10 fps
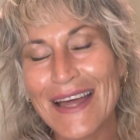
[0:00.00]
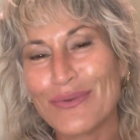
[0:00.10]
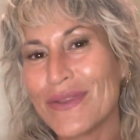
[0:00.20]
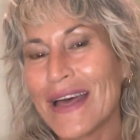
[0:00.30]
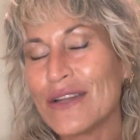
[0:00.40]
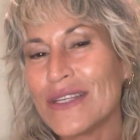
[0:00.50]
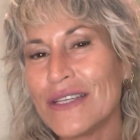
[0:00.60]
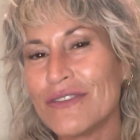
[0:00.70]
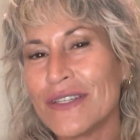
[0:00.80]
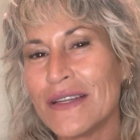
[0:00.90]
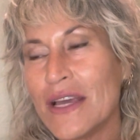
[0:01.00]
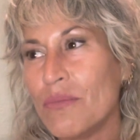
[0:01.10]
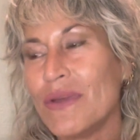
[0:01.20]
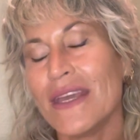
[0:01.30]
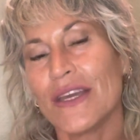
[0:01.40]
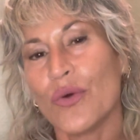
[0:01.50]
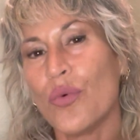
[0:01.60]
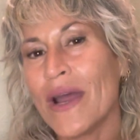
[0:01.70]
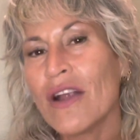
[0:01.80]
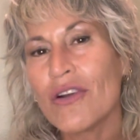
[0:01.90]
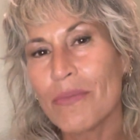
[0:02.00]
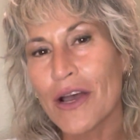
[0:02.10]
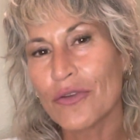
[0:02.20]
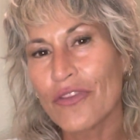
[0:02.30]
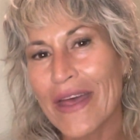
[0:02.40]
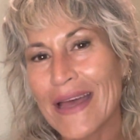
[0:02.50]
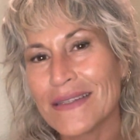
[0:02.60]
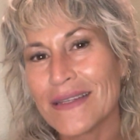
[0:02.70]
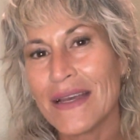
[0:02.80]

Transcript: without even being aware about that.